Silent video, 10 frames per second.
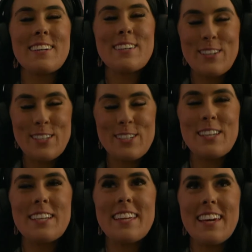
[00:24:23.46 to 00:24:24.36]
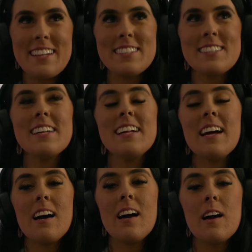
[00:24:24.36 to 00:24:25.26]
good question. Yes.
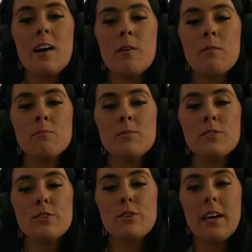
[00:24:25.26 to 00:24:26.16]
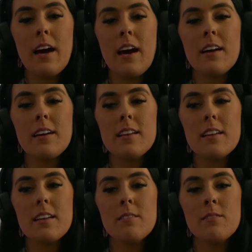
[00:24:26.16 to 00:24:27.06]
So yeah,
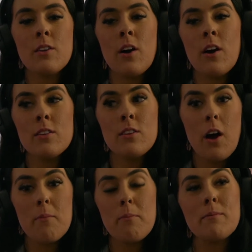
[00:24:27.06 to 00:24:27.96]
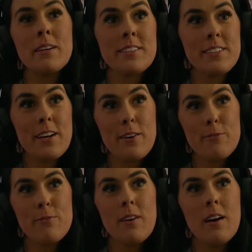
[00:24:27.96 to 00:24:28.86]
not a lot by
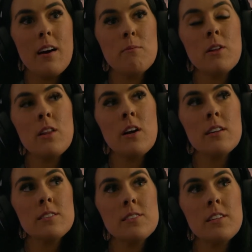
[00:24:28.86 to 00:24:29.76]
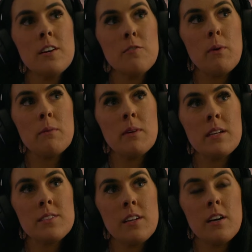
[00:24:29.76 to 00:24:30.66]
myself. A lot of the stuff by
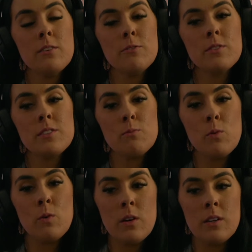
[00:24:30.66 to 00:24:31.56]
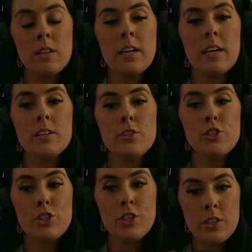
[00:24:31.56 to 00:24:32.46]
myself was more like
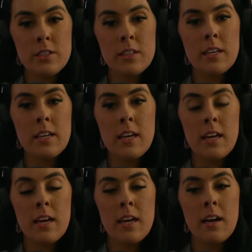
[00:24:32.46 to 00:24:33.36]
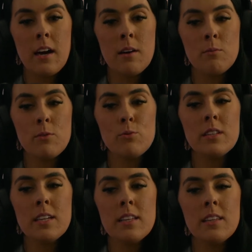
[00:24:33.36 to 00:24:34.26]
journaling,
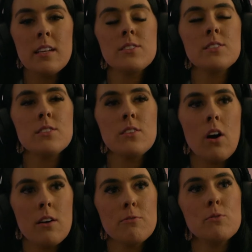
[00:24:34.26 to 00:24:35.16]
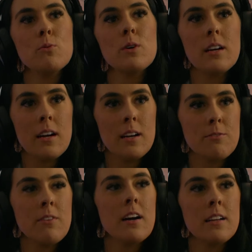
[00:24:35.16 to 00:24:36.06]
really like soft work. I
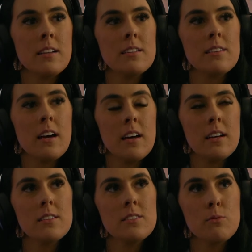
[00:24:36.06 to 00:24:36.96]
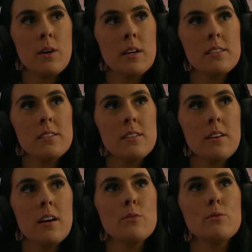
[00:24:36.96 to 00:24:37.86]
find that is what
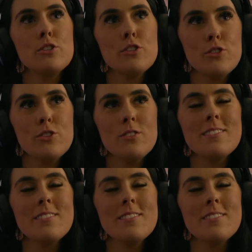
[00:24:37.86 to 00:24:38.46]
I would just